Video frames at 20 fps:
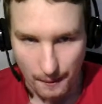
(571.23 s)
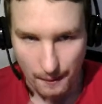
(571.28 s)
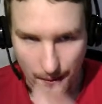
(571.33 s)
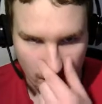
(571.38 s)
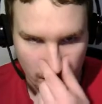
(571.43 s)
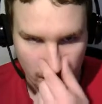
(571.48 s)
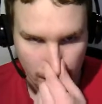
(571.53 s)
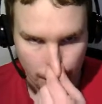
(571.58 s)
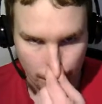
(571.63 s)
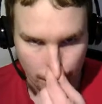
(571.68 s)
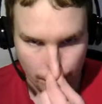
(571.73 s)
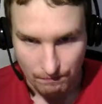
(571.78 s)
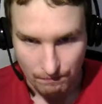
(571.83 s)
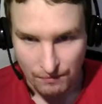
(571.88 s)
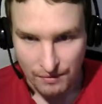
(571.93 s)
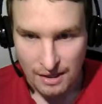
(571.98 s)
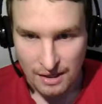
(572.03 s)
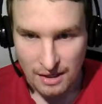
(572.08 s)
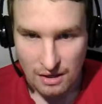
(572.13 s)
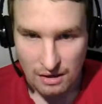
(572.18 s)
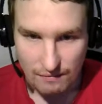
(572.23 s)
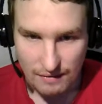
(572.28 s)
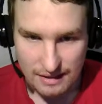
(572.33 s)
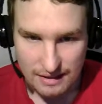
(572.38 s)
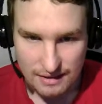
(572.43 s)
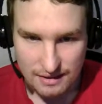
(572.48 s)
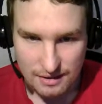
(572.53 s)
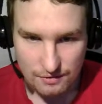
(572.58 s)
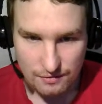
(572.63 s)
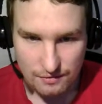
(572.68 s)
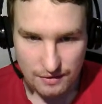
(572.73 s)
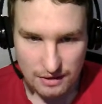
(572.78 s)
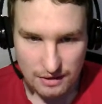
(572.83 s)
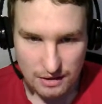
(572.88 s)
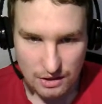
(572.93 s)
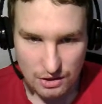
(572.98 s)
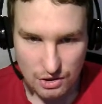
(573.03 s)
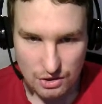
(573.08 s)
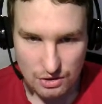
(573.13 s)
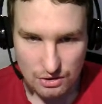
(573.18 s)
Okay, when this is
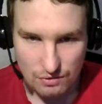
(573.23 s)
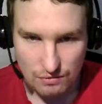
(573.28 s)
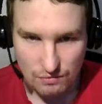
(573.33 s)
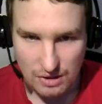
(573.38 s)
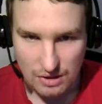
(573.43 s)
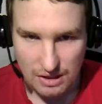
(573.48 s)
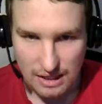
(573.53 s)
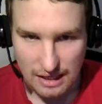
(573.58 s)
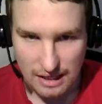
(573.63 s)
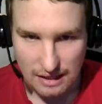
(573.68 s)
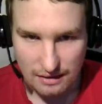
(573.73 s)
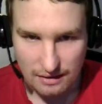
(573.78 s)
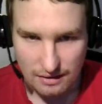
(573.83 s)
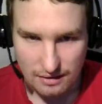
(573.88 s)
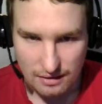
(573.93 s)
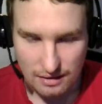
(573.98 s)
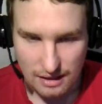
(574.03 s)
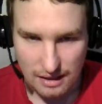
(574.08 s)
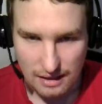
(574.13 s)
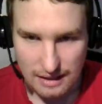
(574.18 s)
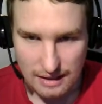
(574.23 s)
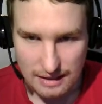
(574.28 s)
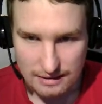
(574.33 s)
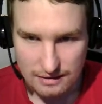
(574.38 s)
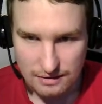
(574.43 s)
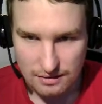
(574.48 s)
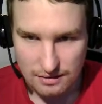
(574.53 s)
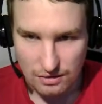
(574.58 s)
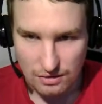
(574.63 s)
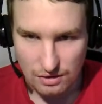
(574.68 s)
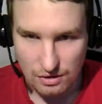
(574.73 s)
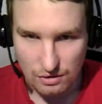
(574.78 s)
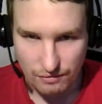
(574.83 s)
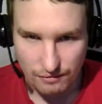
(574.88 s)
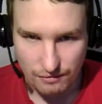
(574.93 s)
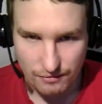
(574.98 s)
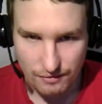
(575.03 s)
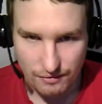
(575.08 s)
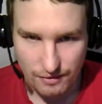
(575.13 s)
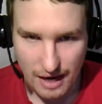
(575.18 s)
finished, we get a list of
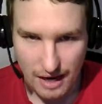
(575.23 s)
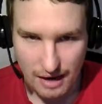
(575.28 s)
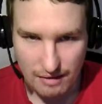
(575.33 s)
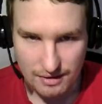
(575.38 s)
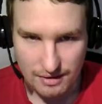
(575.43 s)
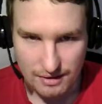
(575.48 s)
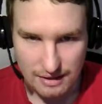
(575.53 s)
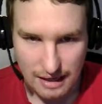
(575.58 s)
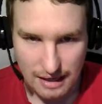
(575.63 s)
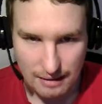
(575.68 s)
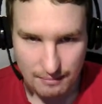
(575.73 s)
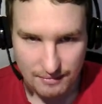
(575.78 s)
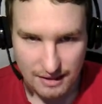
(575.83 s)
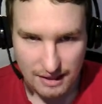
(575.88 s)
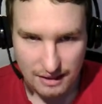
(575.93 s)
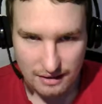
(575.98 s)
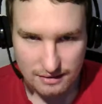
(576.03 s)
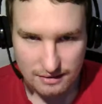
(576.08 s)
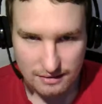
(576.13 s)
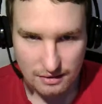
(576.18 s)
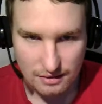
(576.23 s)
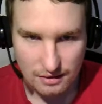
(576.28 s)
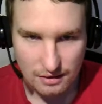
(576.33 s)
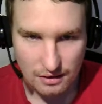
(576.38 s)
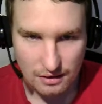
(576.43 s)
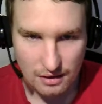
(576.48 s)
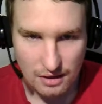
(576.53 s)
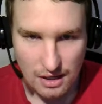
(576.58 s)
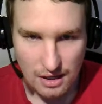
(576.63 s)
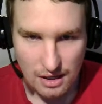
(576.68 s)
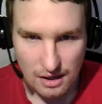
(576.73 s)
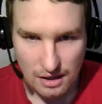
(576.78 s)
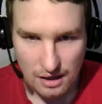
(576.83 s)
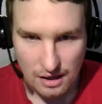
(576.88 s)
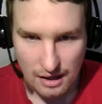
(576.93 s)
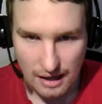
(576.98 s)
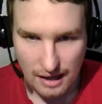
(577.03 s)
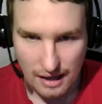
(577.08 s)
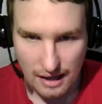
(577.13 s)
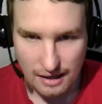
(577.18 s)
every time text,
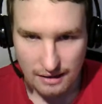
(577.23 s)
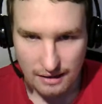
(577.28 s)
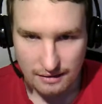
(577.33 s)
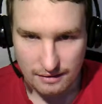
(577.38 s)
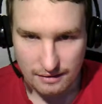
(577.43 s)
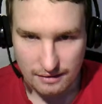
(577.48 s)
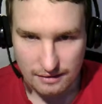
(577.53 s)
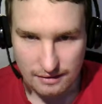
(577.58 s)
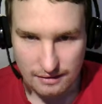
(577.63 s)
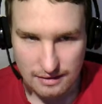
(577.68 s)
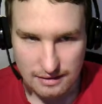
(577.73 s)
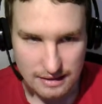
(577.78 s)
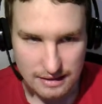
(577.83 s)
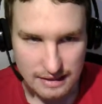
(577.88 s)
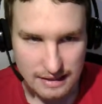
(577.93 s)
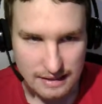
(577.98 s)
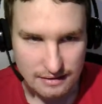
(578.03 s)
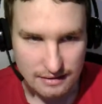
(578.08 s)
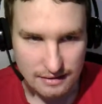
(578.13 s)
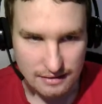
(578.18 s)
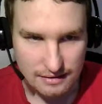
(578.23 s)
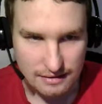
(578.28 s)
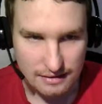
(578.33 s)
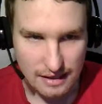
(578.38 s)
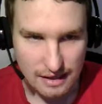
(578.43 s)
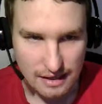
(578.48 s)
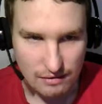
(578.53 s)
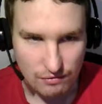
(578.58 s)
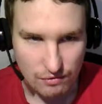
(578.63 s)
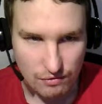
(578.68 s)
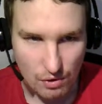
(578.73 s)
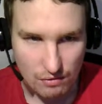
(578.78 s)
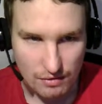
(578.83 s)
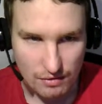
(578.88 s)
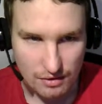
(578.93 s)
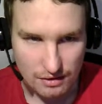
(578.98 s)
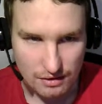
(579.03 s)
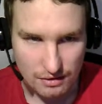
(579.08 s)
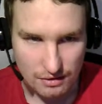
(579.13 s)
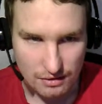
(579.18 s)
and this list is then
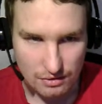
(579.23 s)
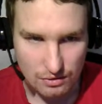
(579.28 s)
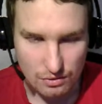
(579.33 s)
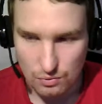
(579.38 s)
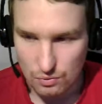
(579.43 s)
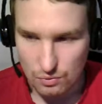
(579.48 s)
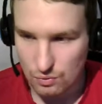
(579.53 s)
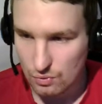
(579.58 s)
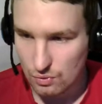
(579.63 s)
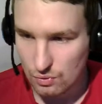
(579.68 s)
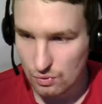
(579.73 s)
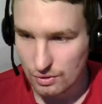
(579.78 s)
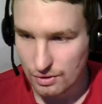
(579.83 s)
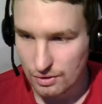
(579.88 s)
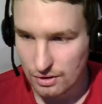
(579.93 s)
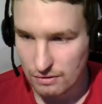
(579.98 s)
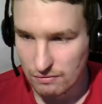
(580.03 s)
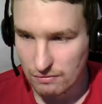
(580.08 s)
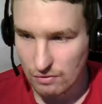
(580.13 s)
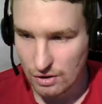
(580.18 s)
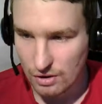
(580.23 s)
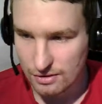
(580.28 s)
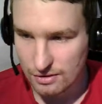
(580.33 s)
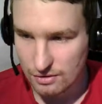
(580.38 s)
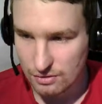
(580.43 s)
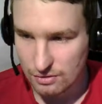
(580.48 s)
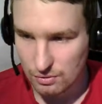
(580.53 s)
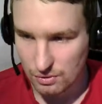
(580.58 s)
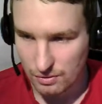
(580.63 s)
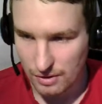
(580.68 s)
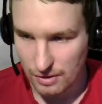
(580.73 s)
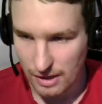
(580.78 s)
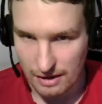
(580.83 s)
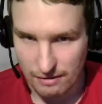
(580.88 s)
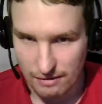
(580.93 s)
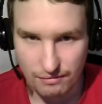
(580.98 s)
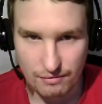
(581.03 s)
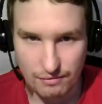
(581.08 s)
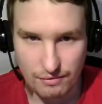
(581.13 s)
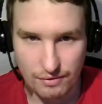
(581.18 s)
forwarded to the words to
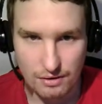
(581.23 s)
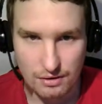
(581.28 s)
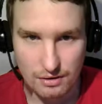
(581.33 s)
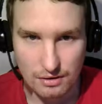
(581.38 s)
graph